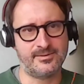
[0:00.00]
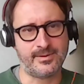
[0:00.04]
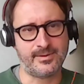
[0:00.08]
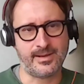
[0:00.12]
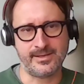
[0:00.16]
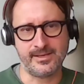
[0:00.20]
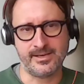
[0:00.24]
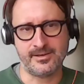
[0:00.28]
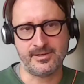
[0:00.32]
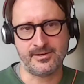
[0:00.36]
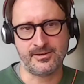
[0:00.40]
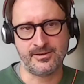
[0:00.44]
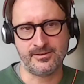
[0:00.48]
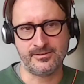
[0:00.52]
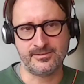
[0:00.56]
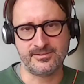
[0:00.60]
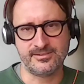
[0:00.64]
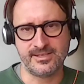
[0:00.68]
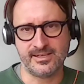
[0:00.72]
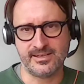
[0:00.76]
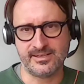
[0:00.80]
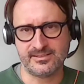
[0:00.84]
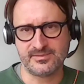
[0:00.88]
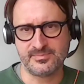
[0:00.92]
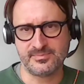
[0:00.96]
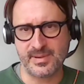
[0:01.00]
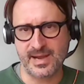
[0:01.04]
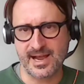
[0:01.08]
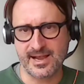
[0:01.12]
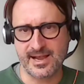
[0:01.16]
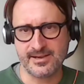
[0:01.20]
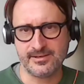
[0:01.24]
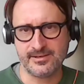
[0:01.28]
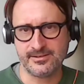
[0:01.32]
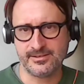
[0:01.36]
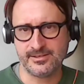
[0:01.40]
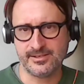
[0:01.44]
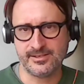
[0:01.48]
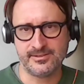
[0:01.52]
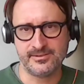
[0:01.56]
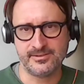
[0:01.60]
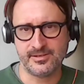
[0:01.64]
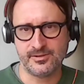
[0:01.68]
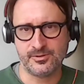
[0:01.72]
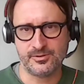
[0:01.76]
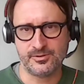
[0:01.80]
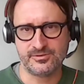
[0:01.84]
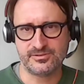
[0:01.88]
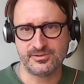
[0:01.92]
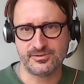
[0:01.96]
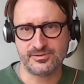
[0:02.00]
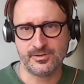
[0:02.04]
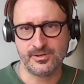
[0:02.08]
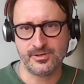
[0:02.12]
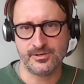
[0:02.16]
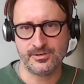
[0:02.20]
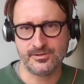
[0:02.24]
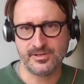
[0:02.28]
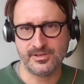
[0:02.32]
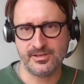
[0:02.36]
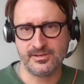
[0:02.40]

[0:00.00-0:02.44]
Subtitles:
credit cards expire and or so on,